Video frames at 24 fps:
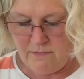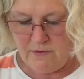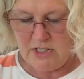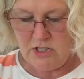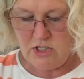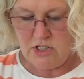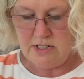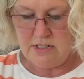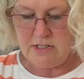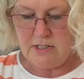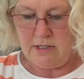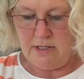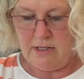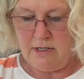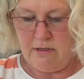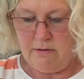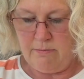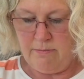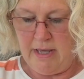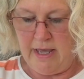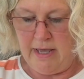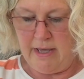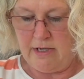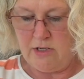it just a little
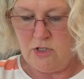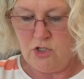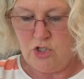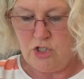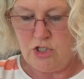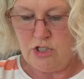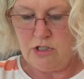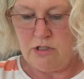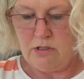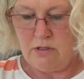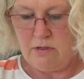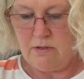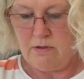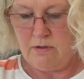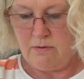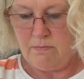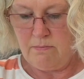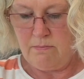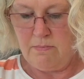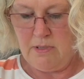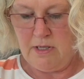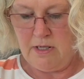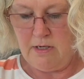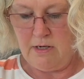mash,
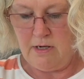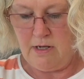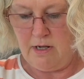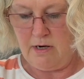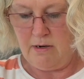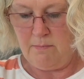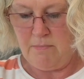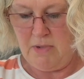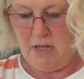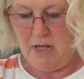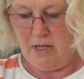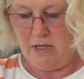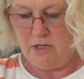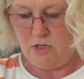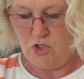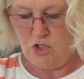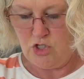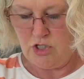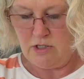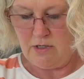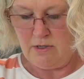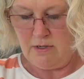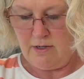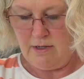but not a
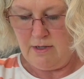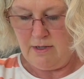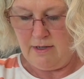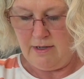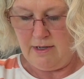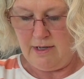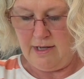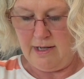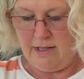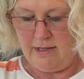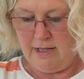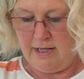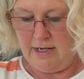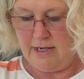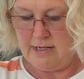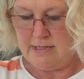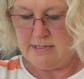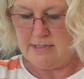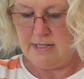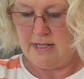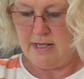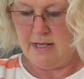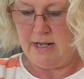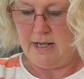much. Like I
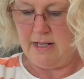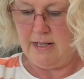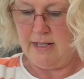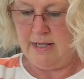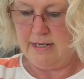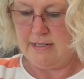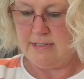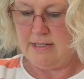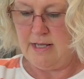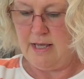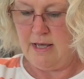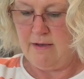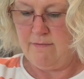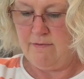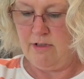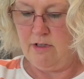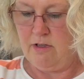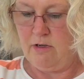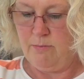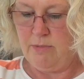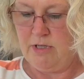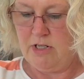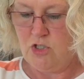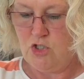said, I like to have a
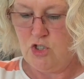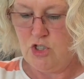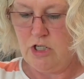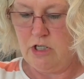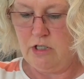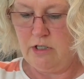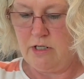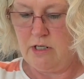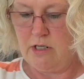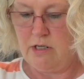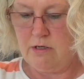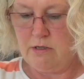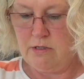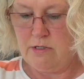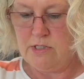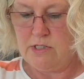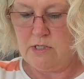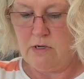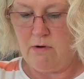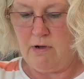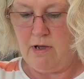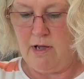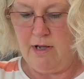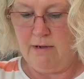little bit chunkier,
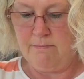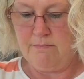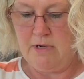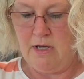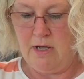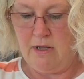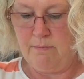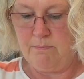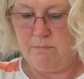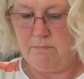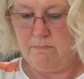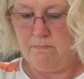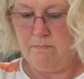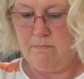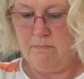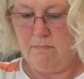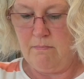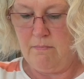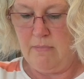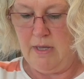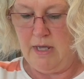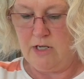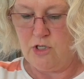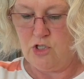so I'm not
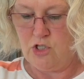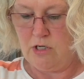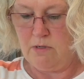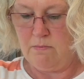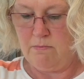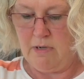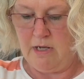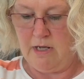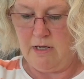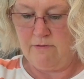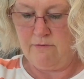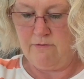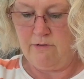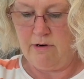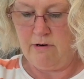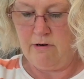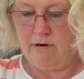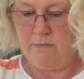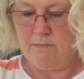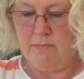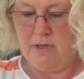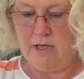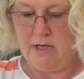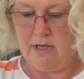mashing mine
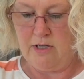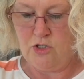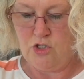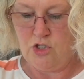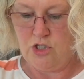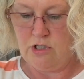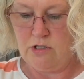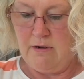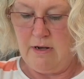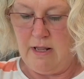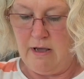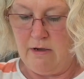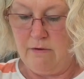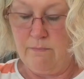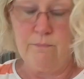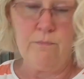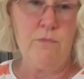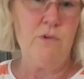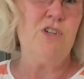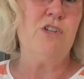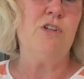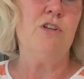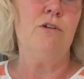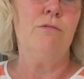very much. Now,
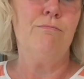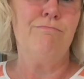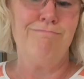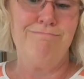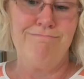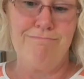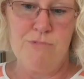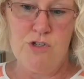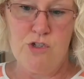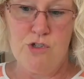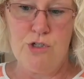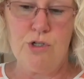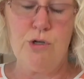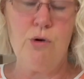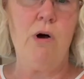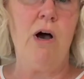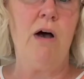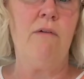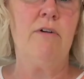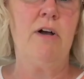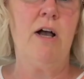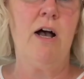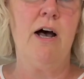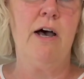2
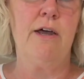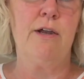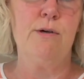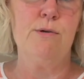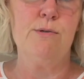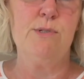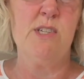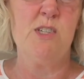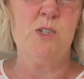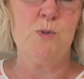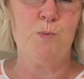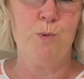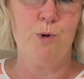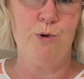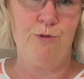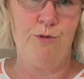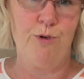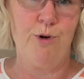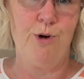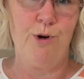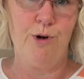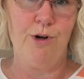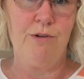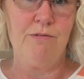avocados is
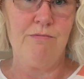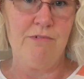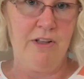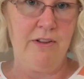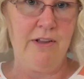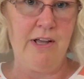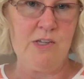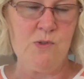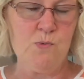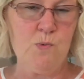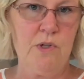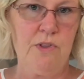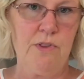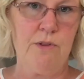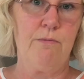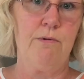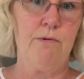preferred, and that's what the